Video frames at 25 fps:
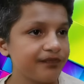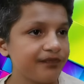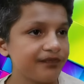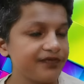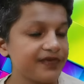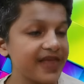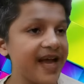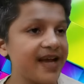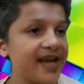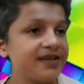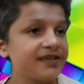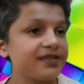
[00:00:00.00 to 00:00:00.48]

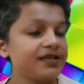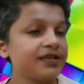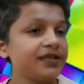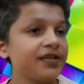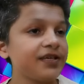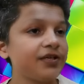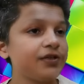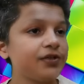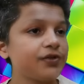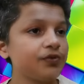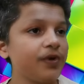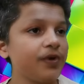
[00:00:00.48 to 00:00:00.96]
That's
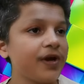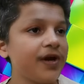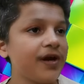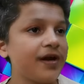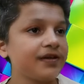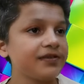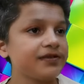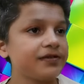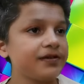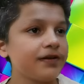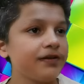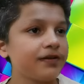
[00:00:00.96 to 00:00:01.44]
under two
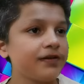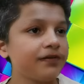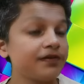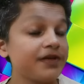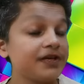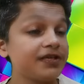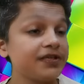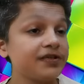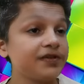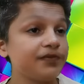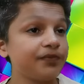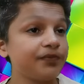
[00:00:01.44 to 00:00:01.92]
hours,
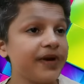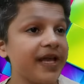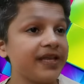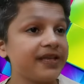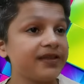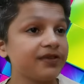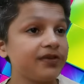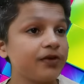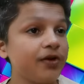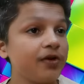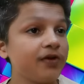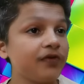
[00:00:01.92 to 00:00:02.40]
which is
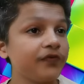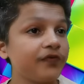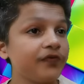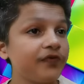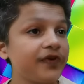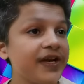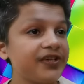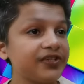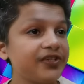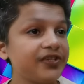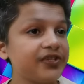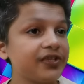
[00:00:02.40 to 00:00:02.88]
breath of
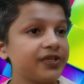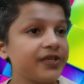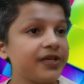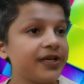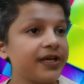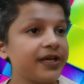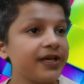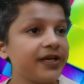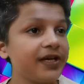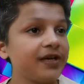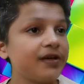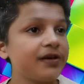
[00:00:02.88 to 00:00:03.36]
fresh
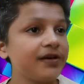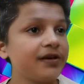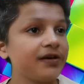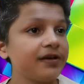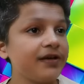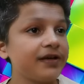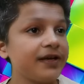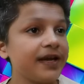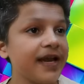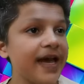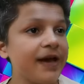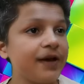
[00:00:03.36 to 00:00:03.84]
air
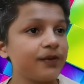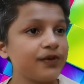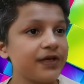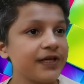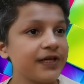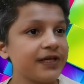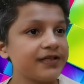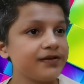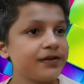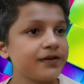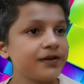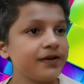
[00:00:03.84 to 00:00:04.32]

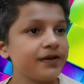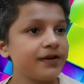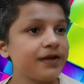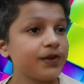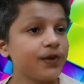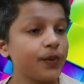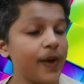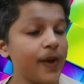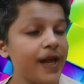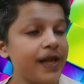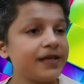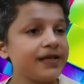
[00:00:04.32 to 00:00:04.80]
nowadays.
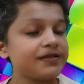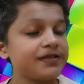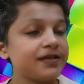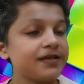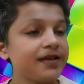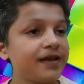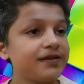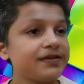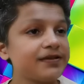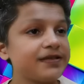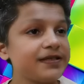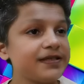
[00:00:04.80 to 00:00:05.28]
So while it's
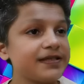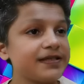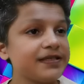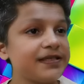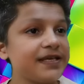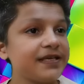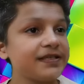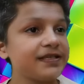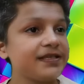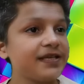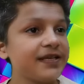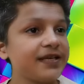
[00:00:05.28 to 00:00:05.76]

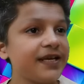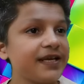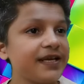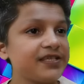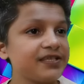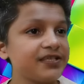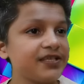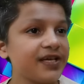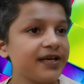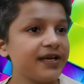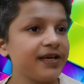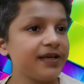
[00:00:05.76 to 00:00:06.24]
consistently
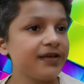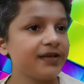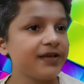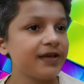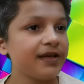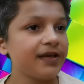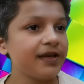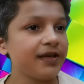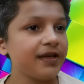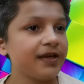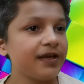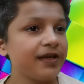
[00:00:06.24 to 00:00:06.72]
entertaining,
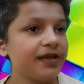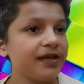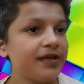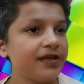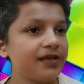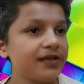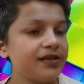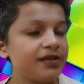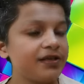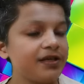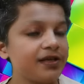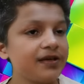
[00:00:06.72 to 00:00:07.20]

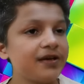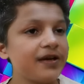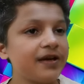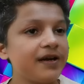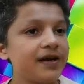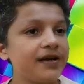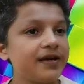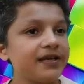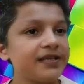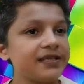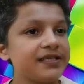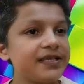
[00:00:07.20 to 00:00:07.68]
there
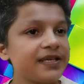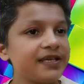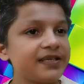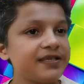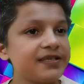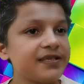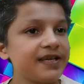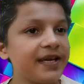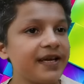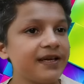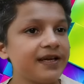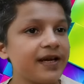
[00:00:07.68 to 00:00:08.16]
aren't any
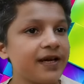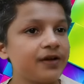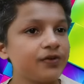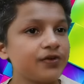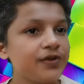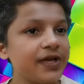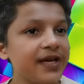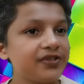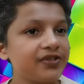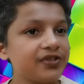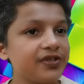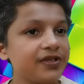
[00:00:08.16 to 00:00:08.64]

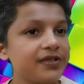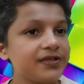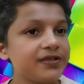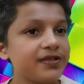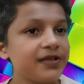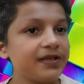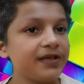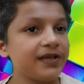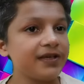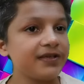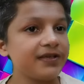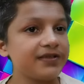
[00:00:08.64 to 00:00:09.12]
standout action
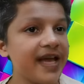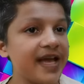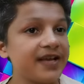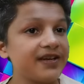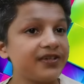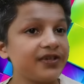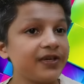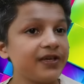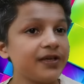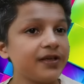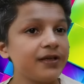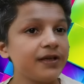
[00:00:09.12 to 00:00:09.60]
scenes
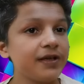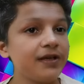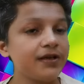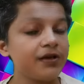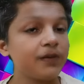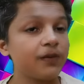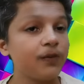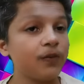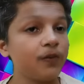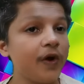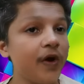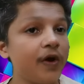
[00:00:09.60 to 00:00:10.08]
that really
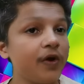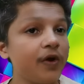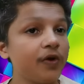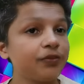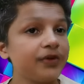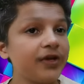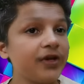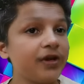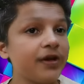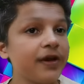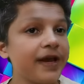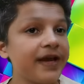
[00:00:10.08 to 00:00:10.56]
wow
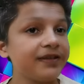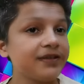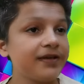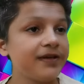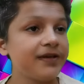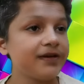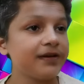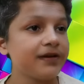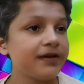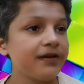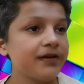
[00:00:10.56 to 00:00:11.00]
me either.